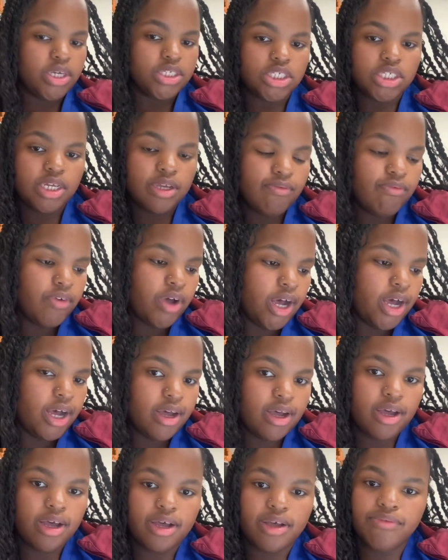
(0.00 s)
we were
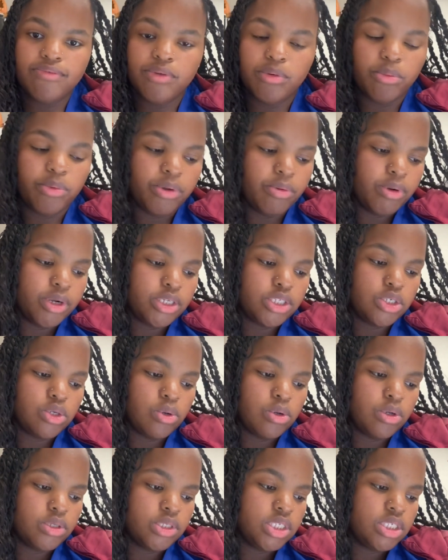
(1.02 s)
told to
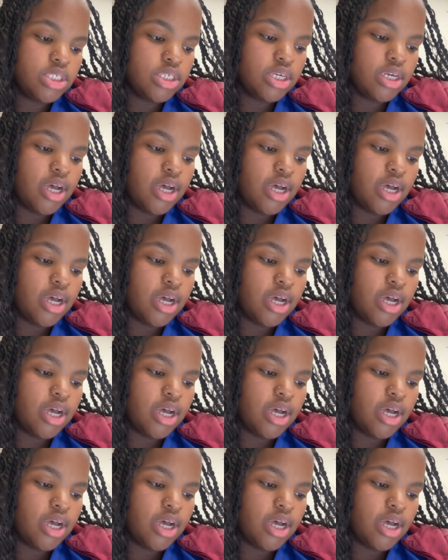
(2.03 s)
identify the